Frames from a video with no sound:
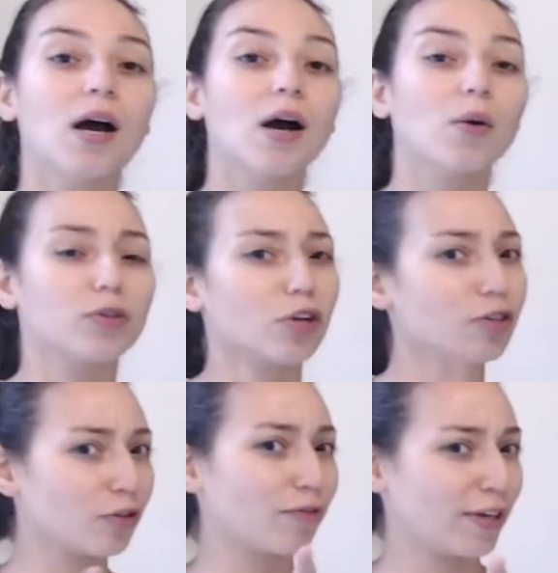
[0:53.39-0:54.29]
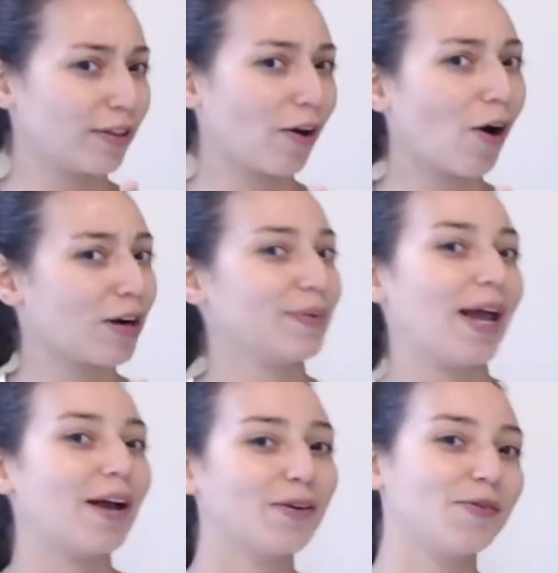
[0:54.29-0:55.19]
which also fit in the carb
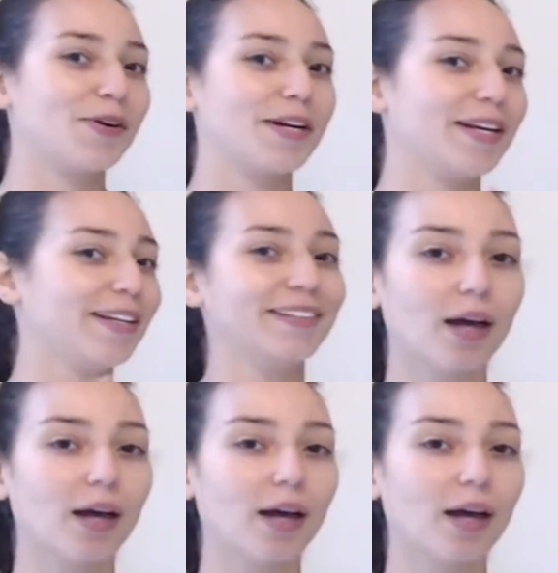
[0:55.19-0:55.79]
category.